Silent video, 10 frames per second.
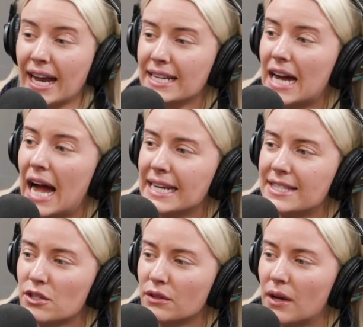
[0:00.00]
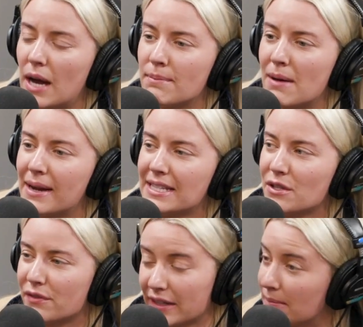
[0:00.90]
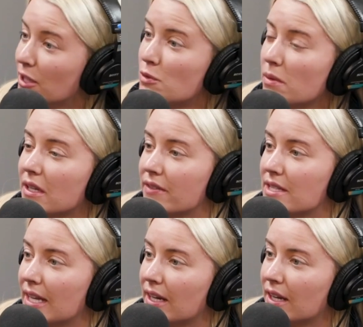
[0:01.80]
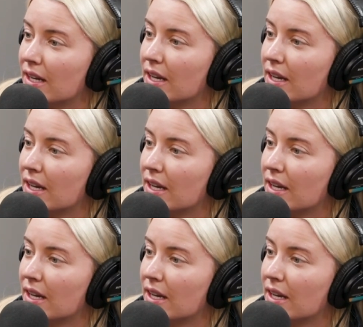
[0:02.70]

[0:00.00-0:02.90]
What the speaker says: I still very much believe in Santa.